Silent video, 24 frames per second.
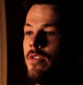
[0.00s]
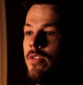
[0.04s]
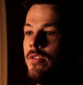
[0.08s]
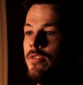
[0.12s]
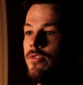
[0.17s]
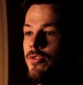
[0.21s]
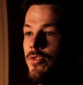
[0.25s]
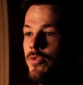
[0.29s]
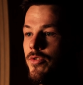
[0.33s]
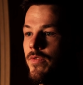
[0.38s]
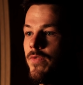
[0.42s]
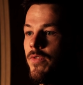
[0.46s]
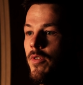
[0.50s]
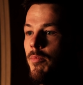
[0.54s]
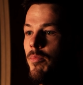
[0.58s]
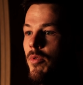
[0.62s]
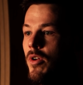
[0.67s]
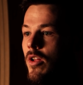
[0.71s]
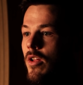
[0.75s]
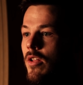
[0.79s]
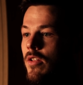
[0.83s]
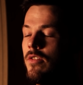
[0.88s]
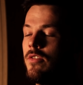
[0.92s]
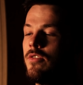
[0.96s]
junior
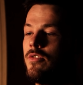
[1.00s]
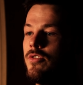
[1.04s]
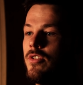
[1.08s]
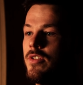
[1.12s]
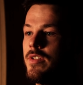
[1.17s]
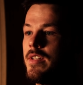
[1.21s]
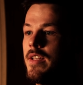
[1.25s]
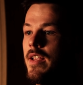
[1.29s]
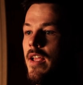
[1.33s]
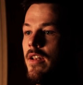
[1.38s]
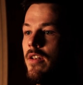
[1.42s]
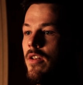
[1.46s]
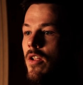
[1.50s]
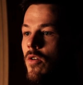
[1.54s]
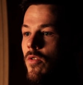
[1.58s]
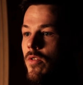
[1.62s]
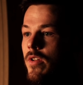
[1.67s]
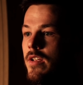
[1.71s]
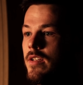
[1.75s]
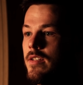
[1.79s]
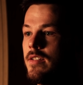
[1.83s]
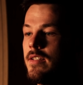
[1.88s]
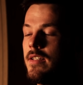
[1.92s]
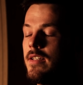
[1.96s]
football just to get
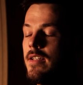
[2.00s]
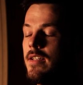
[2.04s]
noticed.